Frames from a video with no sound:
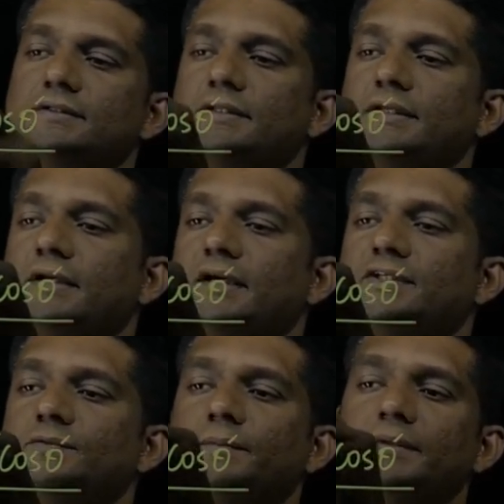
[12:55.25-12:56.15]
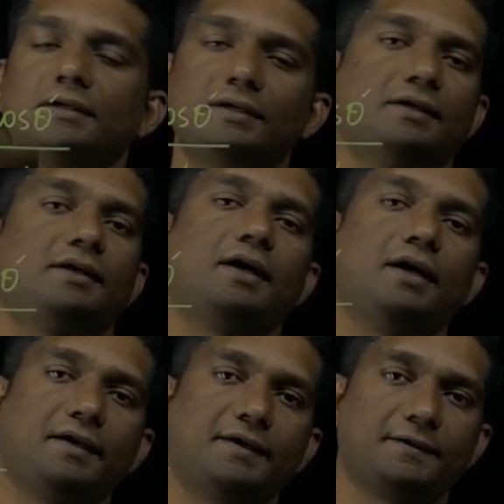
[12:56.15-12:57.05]
the H will be
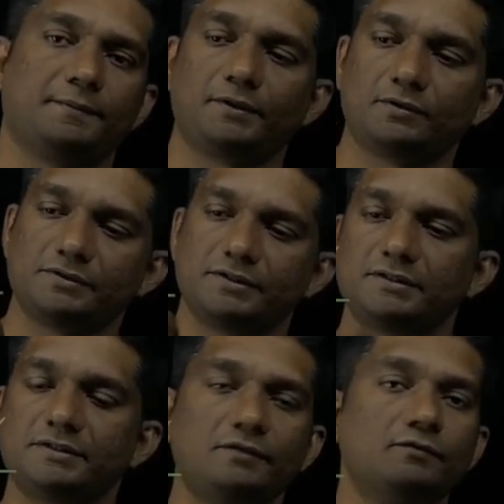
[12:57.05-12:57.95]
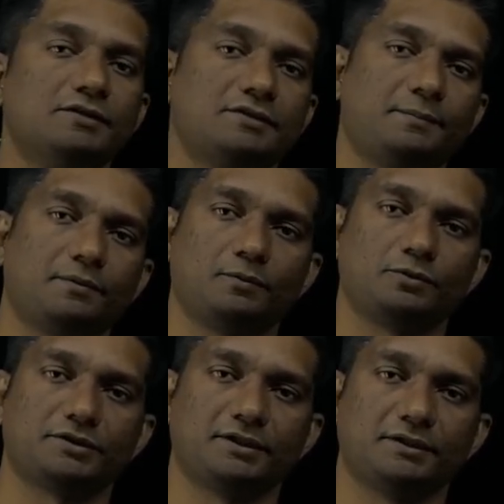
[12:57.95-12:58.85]
higher because it is inversely
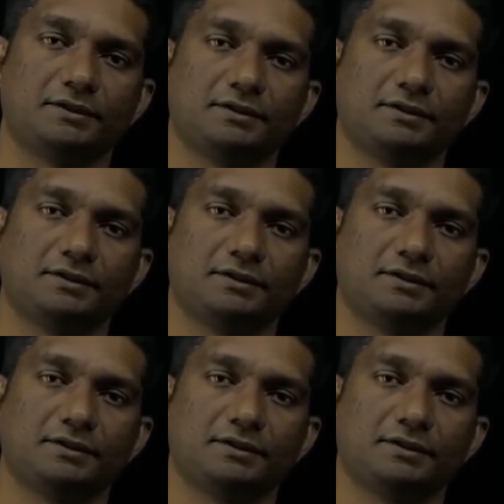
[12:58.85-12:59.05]
proportional.